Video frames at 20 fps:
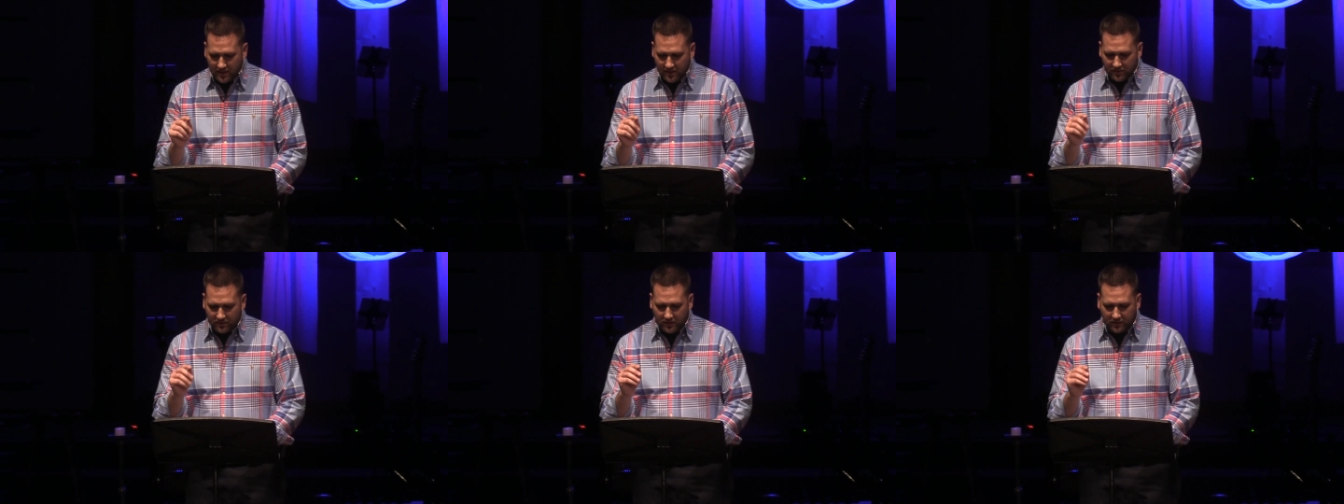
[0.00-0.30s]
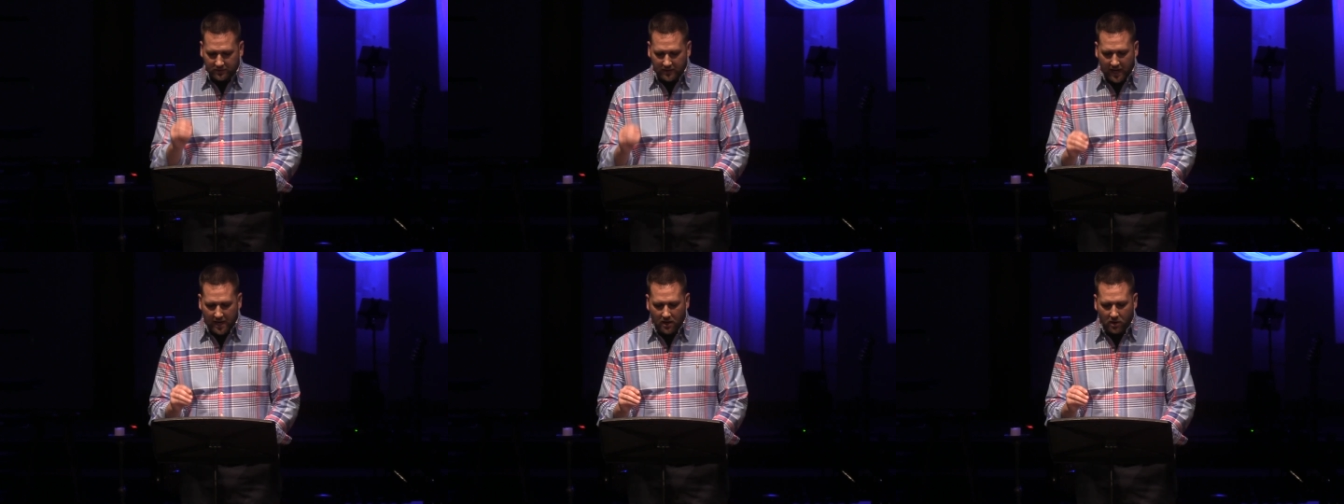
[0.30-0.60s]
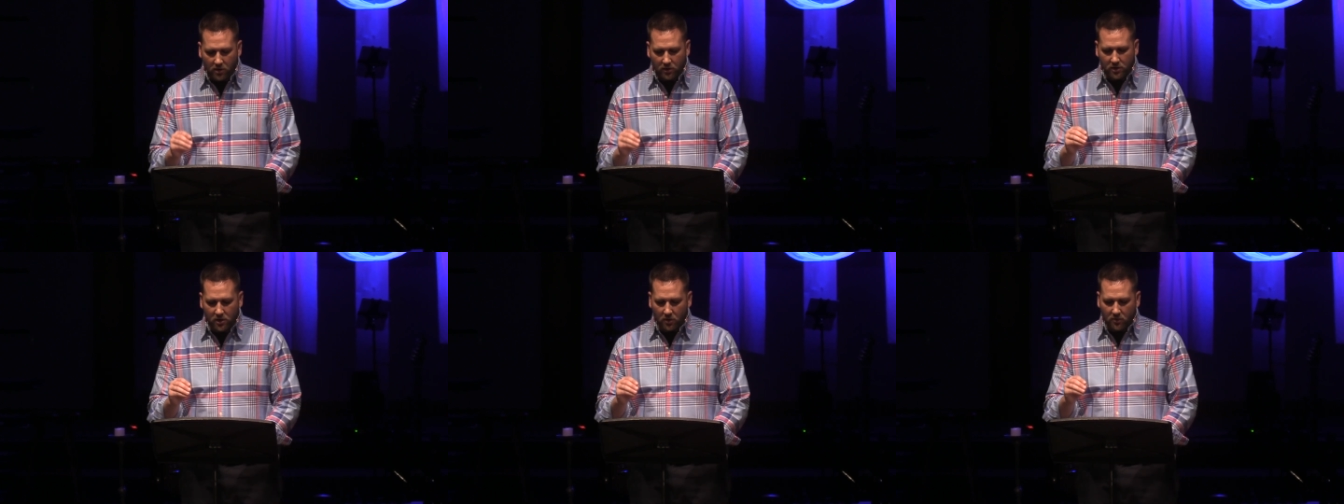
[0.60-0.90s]
that they
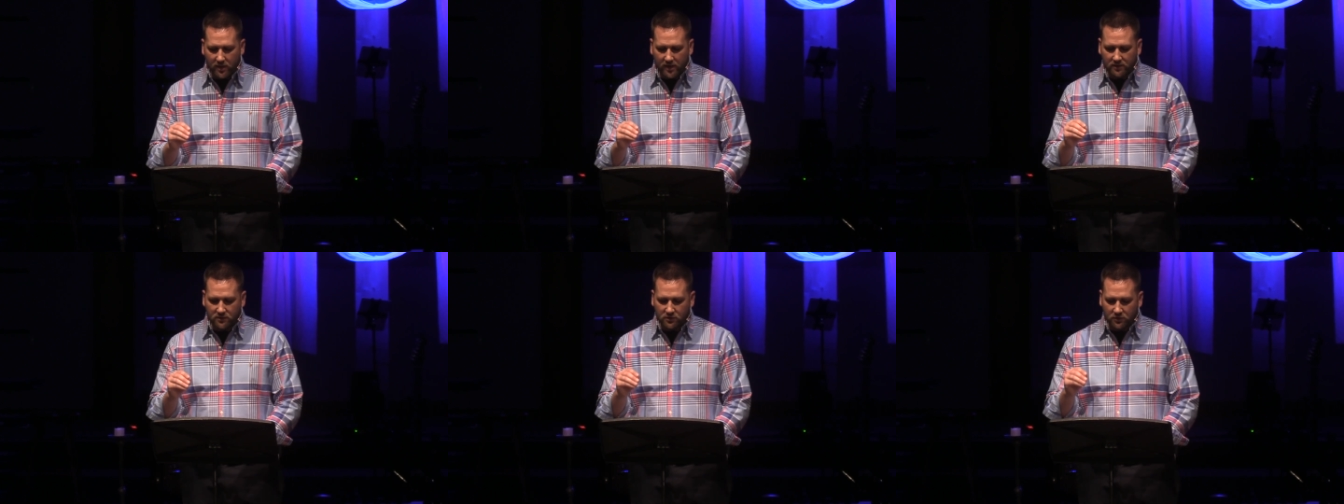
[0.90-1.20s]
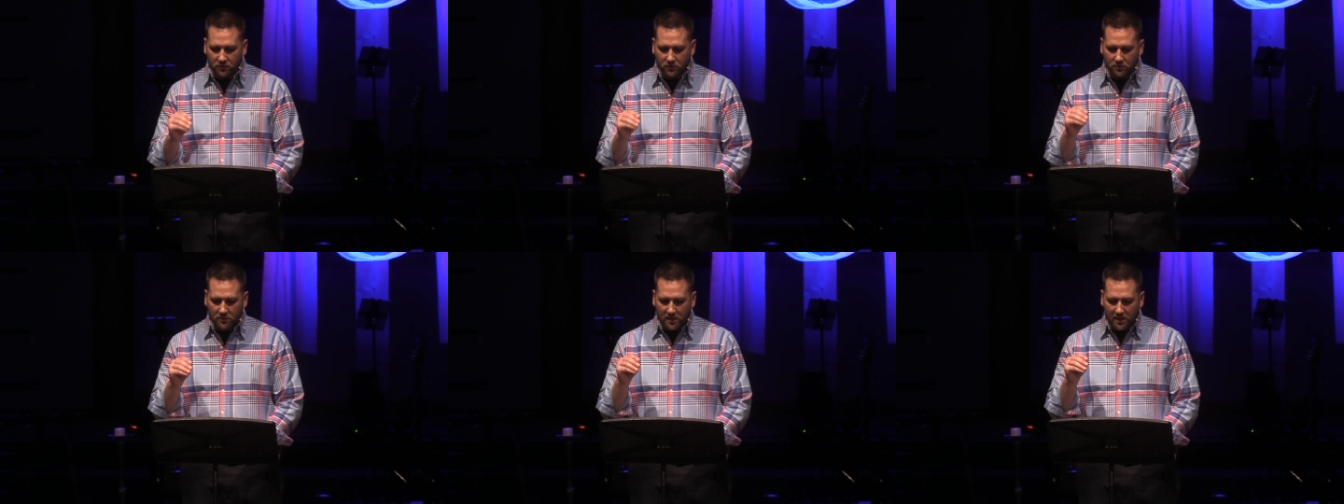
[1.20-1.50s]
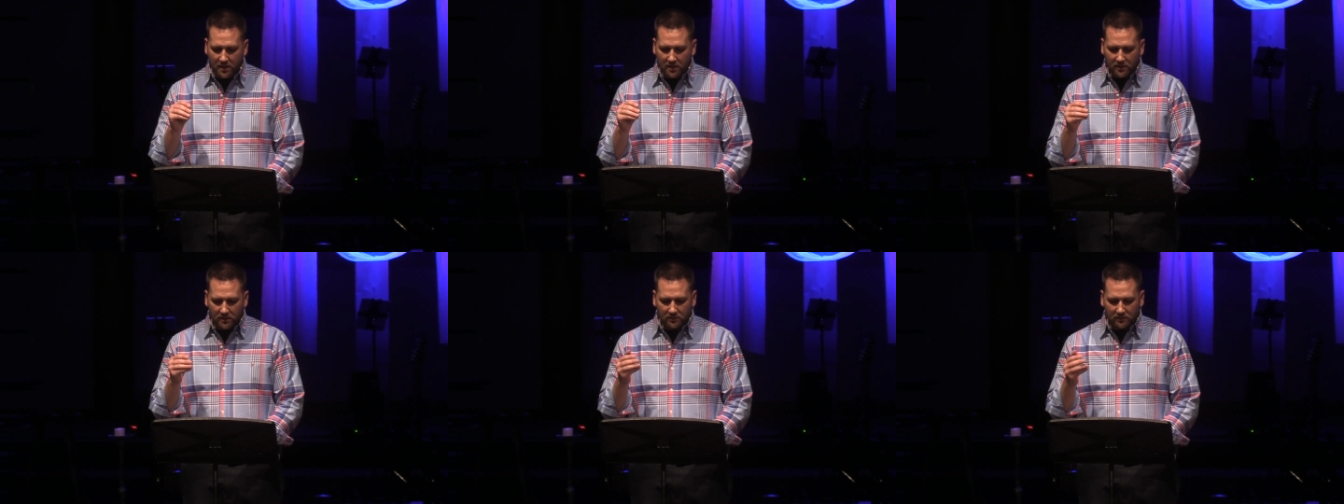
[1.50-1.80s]
are going to
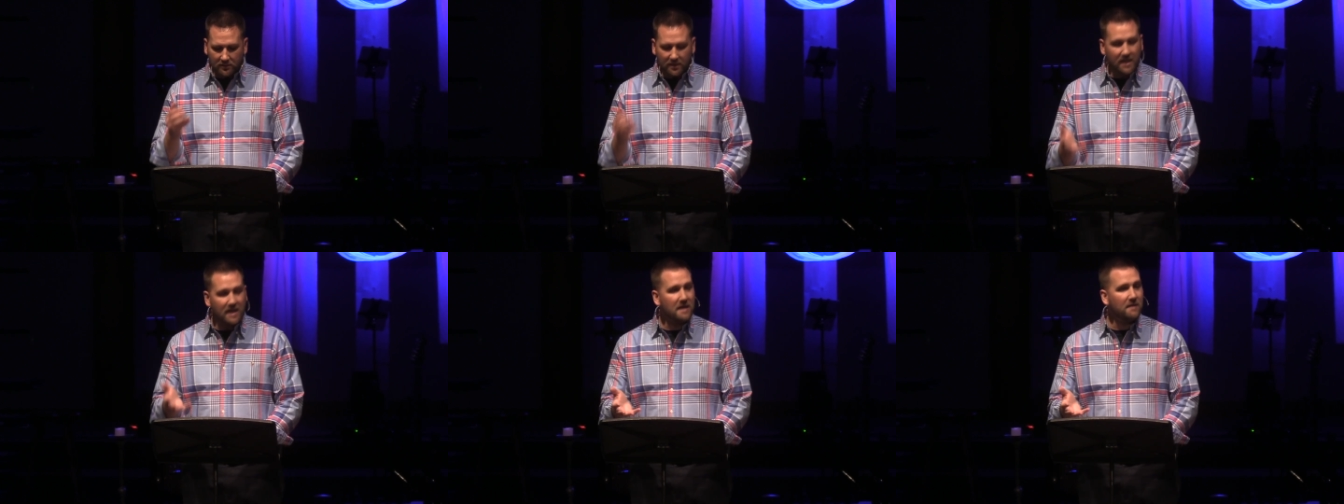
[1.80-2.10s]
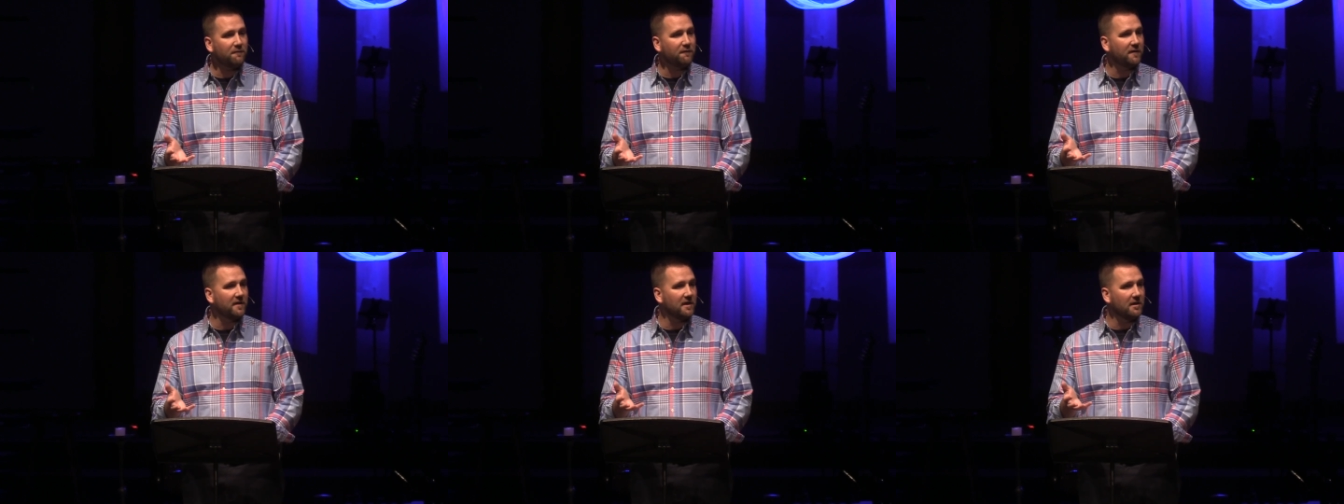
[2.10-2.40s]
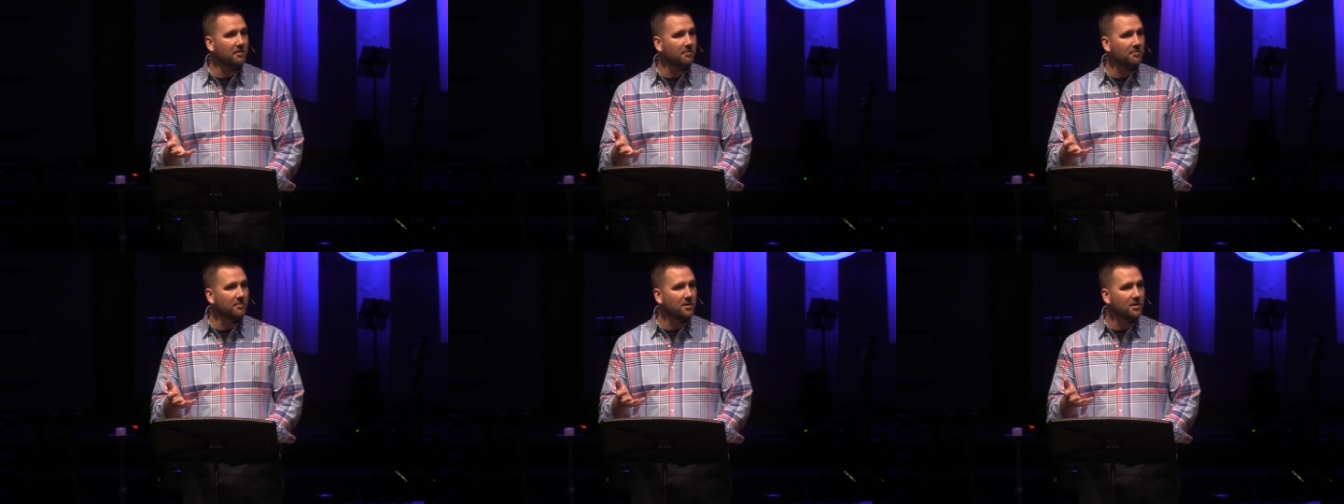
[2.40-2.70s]
leave
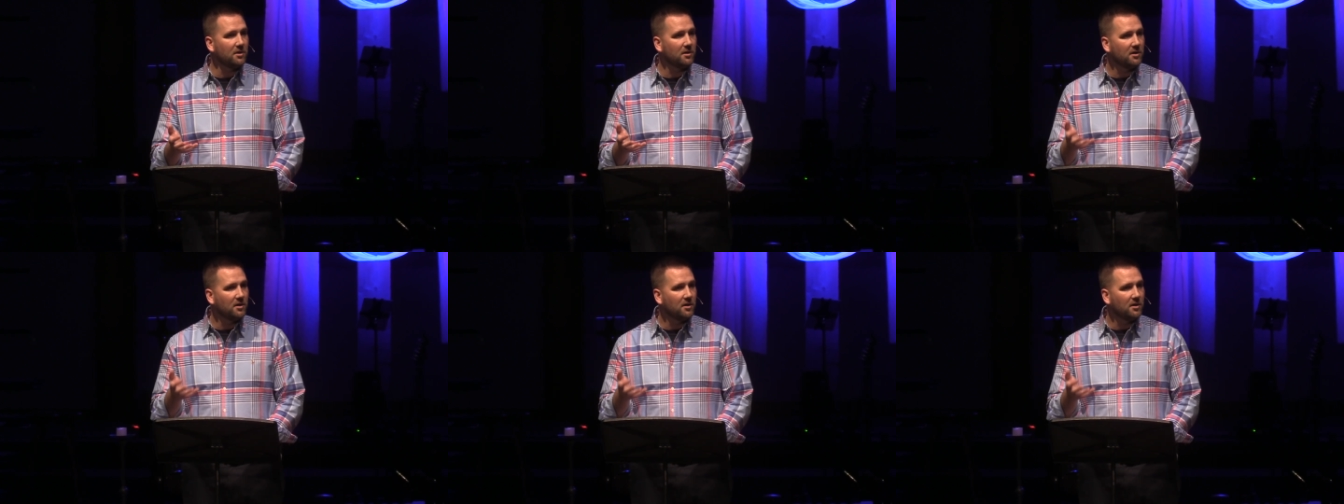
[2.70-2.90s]
him